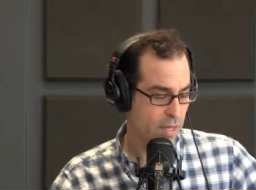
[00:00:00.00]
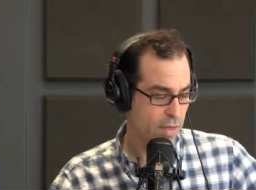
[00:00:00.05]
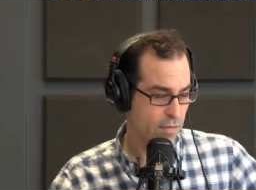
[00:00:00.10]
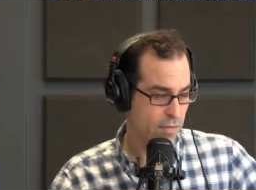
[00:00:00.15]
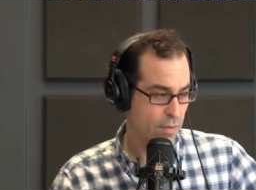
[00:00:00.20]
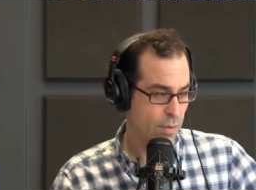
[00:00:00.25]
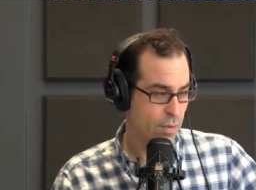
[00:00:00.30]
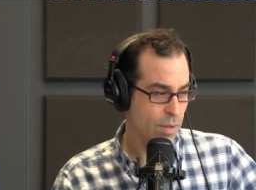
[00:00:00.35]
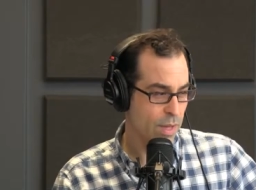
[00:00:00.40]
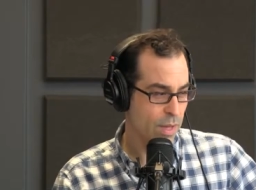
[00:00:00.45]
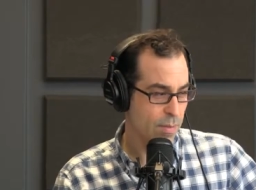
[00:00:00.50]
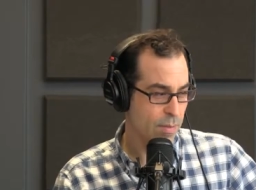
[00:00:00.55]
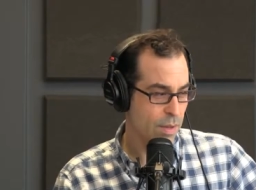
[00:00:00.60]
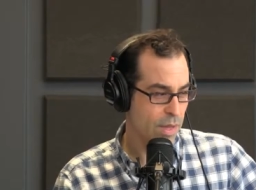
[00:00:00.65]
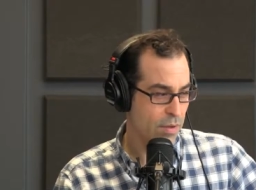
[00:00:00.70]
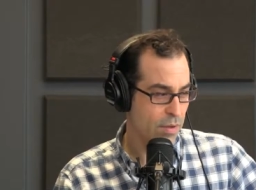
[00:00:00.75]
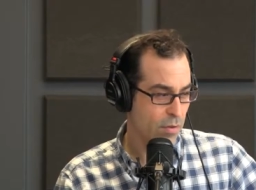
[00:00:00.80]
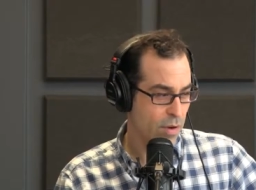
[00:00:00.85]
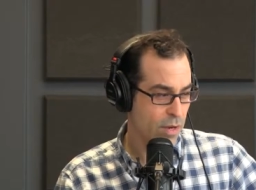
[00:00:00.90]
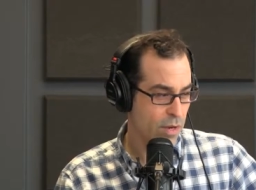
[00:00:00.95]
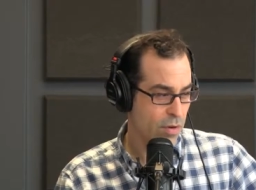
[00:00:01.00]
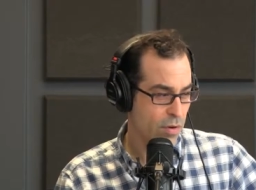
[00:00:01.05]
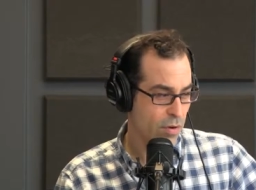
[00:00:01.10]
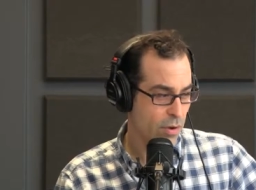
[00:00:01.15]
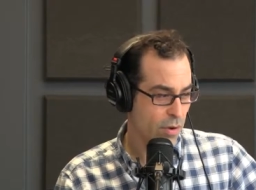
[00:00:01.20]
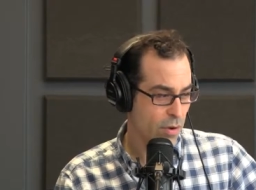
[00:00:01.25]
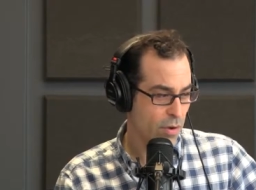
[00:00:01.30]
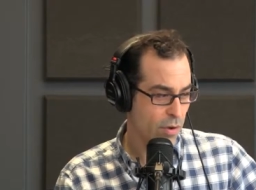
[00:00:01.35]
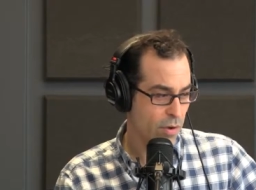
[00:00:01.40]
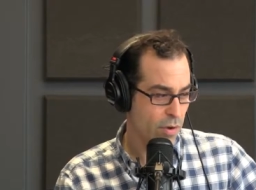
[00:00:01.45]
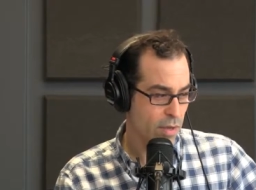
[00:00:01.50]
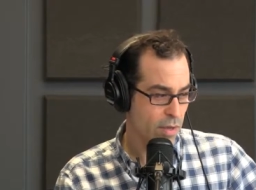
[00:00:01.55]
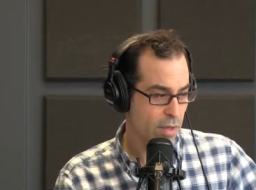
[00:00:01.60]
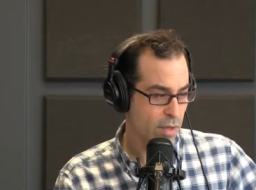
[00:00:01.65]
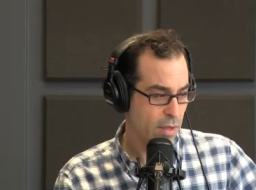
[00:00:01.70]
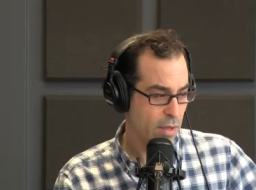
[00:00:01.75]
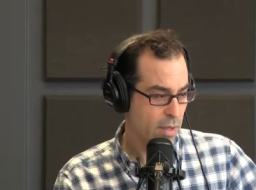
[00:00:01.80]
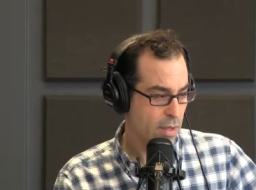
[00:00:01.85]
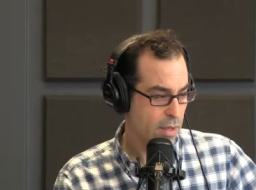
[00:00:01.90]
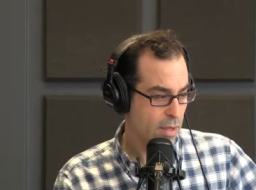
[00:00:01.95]
If you, like me, run your own
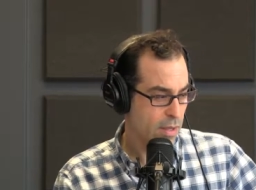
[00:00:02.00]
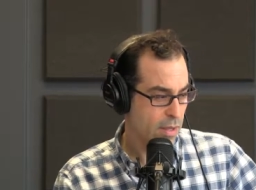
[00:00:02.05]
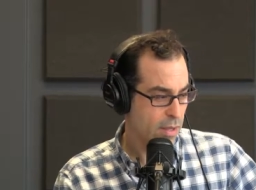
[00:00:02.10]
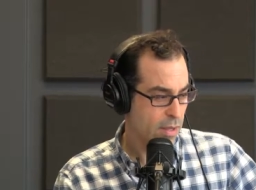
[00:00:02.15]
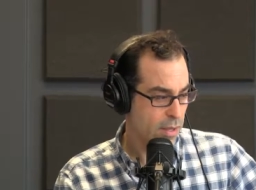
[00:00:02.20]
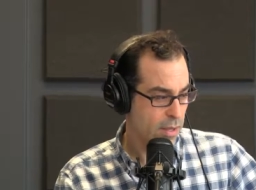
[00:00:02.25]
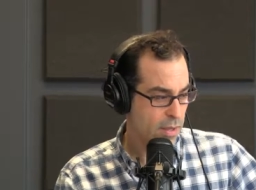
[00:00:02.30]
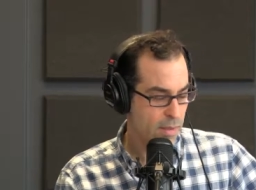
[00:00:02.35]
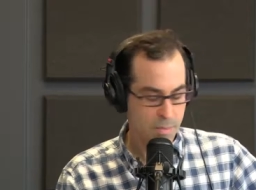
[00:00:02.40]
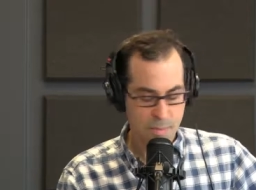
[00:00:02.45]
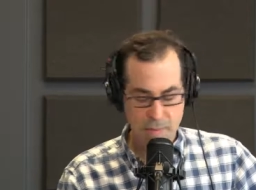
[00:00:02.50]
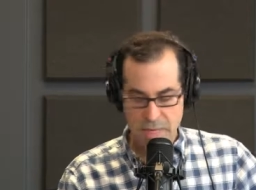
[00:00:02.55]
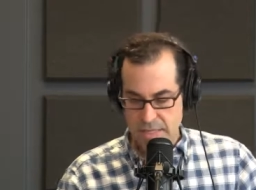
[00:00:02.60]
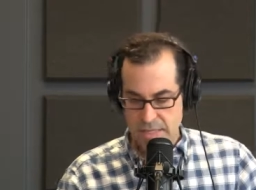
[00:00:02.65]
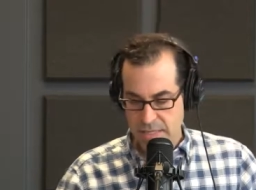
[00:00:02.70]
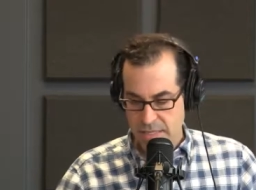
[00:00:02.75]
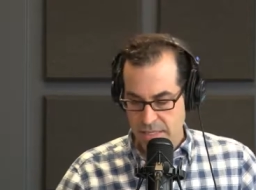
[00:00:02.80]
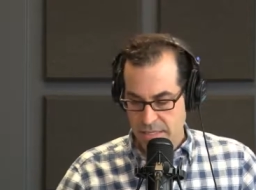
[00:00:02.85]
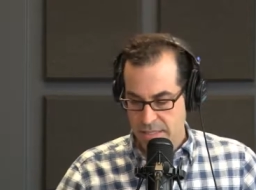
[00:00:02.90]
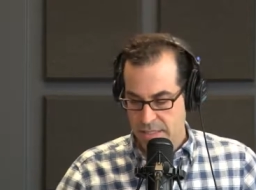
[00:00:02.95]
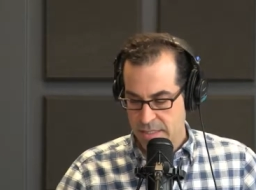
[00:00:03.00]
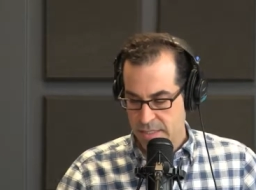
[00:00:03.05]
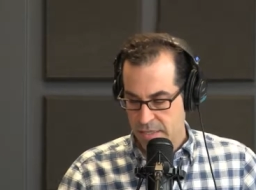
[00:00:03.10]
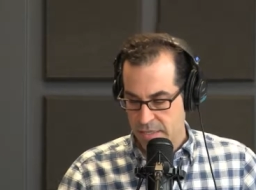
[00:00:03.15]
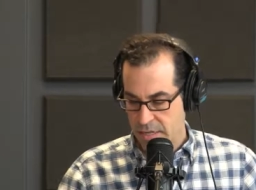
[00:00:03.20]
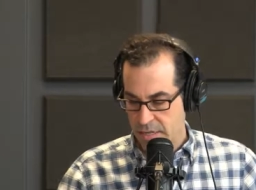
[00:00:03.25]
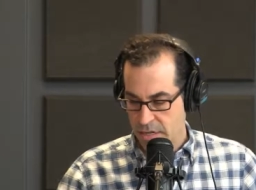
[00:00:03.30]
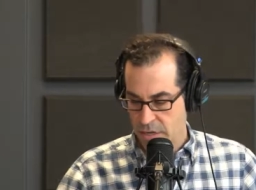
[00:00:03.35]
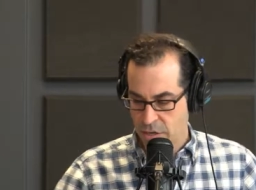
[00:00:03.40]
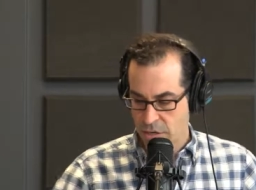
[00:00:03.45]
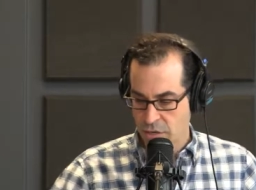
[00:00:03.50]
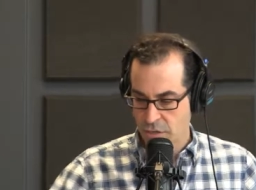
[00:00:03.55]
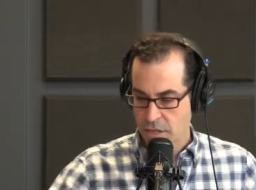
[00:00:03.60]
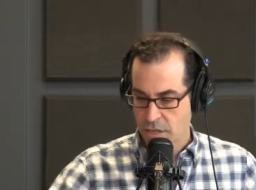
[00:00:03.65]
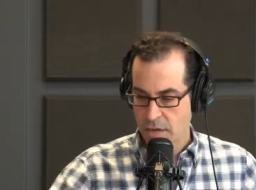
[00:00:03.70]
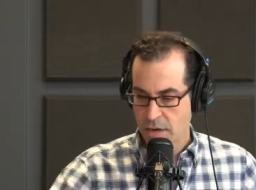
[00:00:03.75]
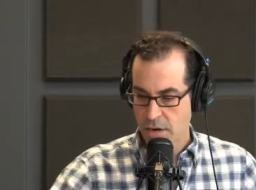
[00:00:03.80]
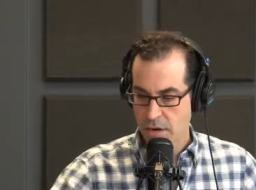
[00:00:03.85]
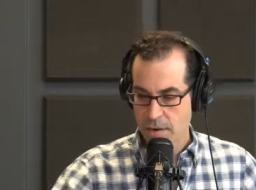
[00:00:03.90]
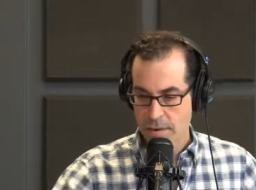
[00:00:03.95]
business, it
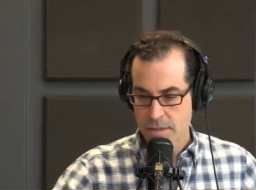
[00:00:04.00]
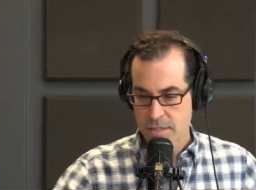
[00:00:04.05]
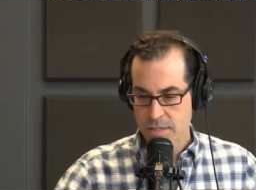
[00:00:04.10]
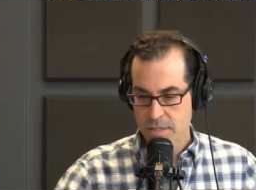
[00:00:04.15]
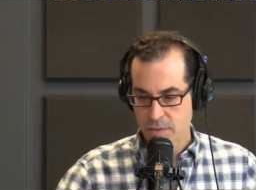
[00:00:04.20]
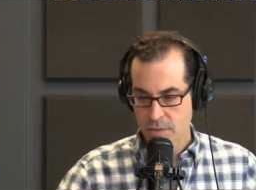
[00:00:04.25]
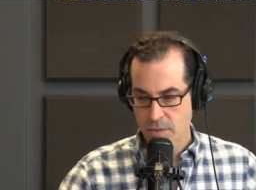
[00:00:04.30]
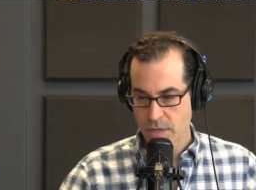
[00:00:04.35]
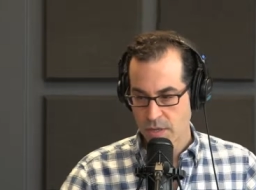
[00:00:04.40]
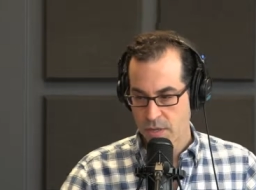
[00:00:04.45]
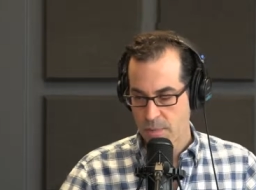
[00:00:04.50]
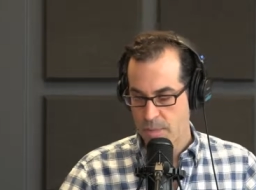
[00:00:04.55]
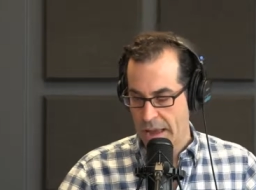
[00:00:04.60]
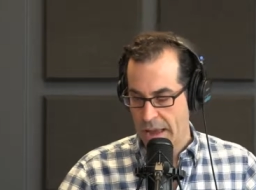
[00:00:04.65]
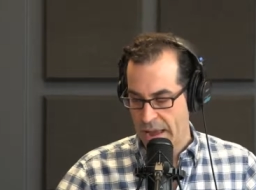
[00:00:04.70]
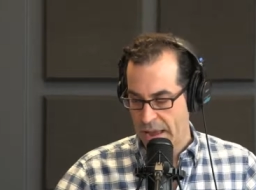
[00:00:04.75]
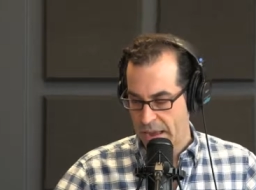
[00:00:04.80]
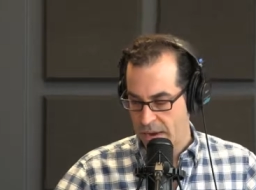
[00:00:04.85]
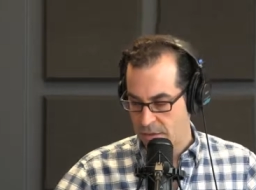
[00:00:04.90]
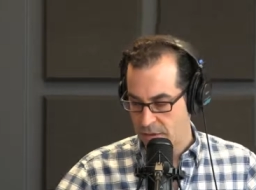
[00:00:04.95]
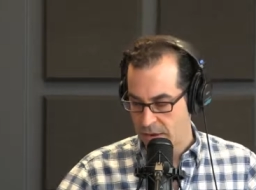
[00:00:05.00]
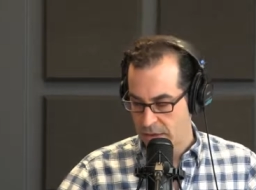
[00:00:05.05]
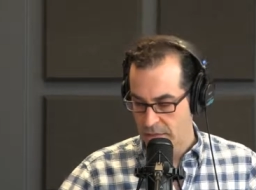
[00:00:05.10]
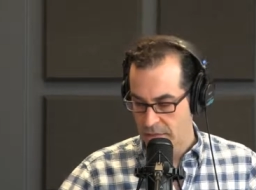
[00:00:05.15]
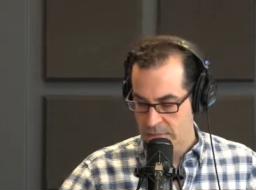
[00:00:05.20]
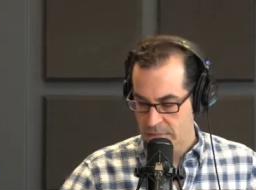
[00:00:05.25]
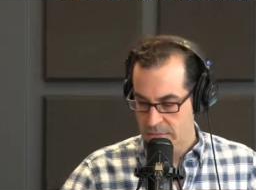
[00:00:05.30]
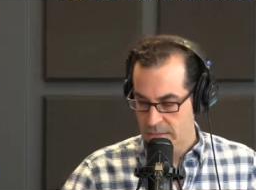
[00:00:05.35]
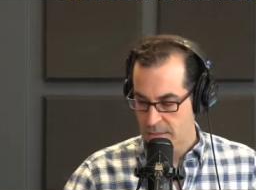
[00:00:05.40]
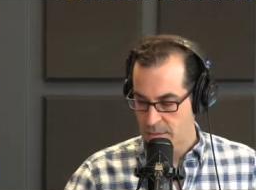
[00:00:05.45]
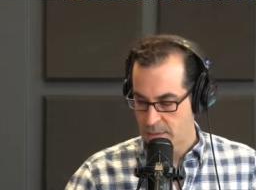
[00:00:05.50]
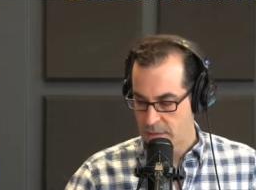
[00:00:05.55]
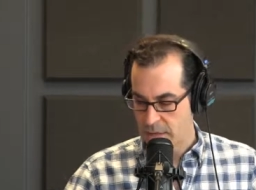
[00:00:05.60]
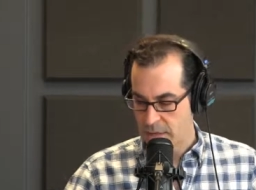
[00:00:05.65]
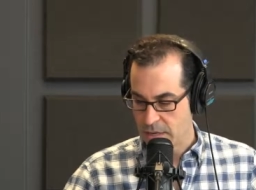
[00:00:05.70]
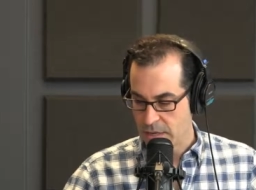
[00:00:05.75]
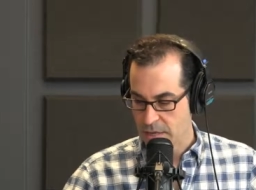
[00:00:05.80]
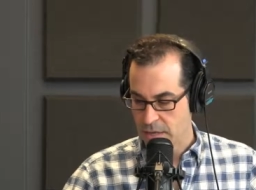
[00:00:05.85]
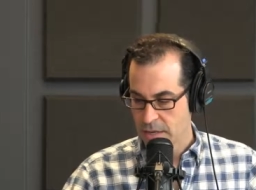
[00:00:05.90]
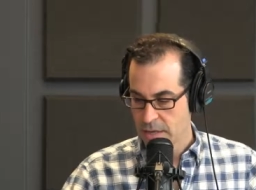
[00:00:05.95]
usually hurts really bad around this time of
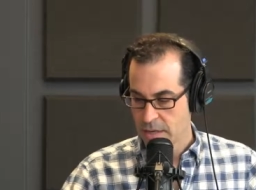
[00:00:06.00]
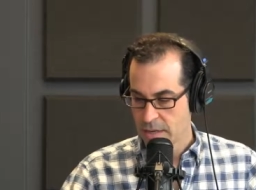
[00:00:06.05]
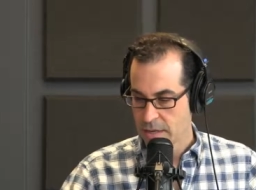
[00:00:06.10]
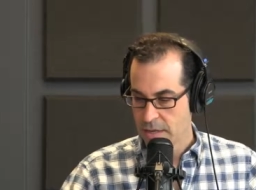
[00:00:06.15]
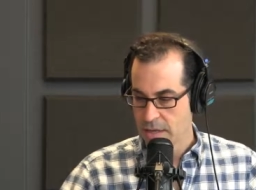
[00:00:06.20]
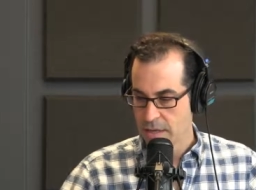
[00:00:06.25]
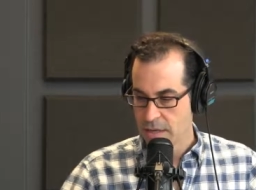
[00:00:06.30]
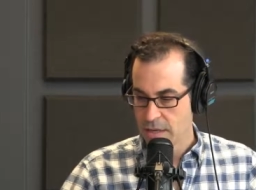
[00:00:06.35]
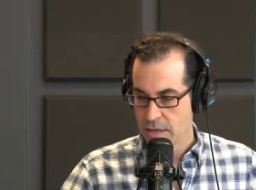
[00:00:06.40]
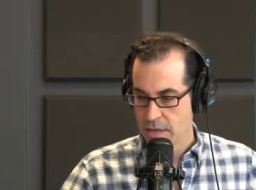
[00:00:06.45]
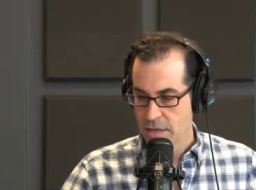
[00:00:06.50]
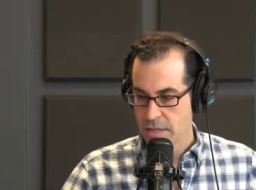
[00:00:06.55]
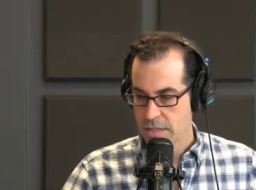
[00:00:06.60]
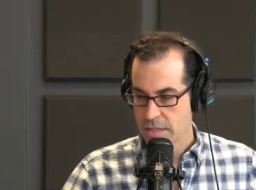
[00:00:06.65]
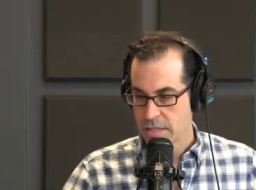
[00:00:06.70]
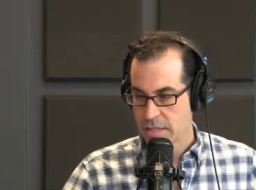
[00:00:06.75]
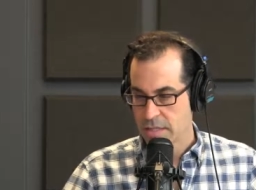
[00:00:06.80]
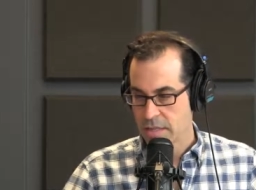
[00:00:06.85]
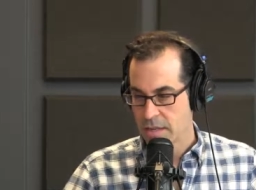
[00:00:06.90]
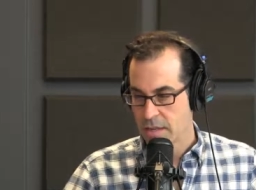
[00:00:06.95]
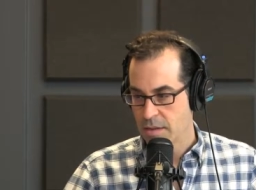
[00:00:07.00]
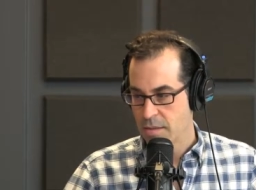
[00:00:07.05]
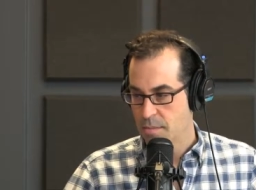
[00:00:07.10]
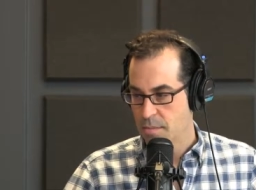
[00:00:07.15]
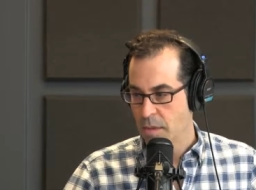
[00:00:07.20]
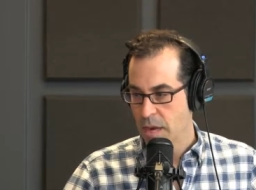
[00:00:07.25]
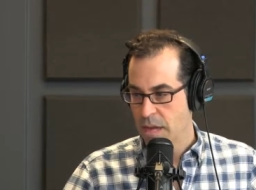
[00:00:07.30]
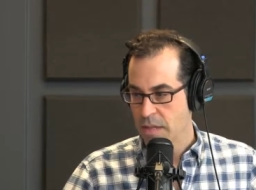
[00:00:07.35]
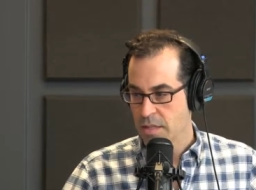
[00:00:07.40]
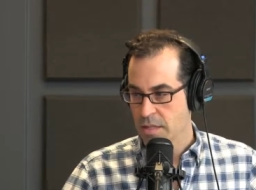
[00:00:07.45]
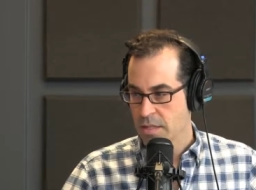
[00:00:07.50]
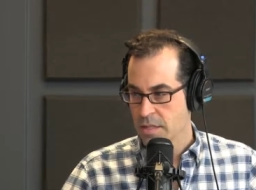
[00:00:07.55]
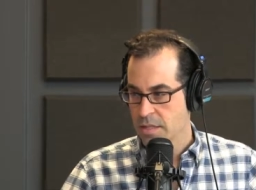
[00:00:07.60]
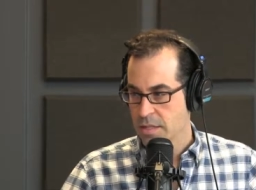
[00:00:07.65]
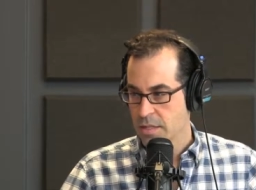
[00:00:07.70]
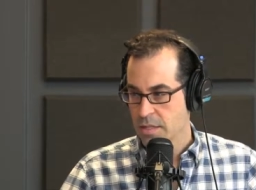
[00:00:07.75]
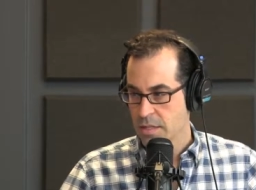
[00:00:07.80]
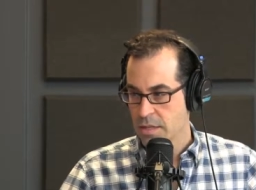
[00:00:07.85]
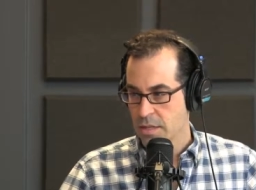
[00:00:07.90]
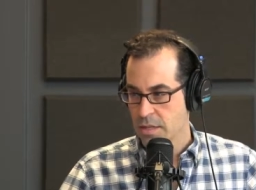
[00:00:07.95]
year. You can see months